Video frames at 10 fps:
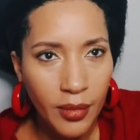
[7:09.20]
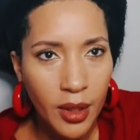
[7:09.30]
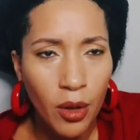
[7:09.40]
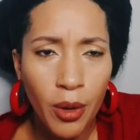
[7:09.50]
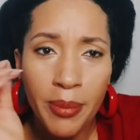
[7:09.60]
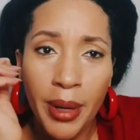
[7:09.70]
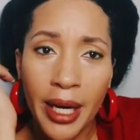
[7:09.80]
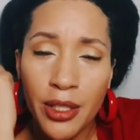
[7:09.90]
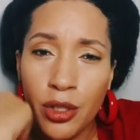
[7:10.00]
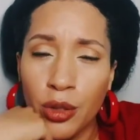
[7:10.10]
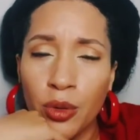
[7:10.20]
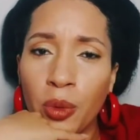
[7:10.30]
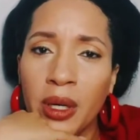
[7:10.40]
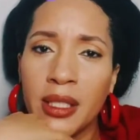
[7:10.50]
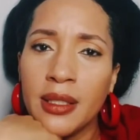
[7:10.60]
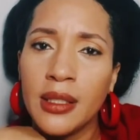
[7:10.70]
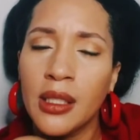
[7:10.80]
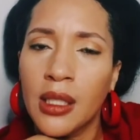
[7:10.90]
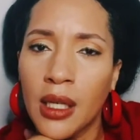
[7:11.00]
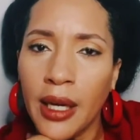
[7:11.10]
Going back to what
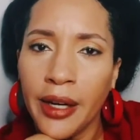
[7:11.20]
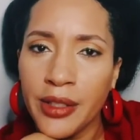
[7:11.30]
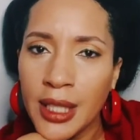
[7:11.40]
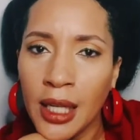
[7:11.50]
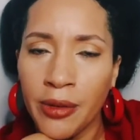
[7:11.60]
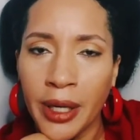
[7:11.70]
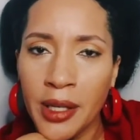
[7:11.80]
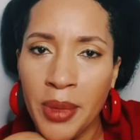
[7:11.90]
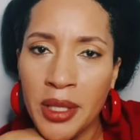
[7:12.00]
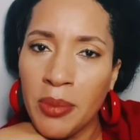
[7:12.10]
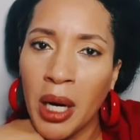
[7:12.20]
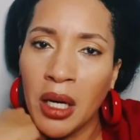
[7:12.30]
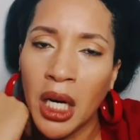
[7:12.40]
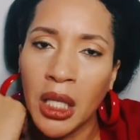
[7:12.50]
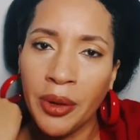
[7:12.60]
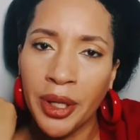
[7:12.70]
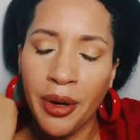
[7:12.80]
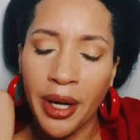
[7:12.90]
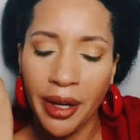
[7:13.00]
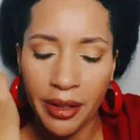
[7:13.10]
Hairstylin recommends about coloring your
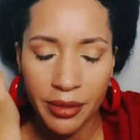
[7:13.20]
hair.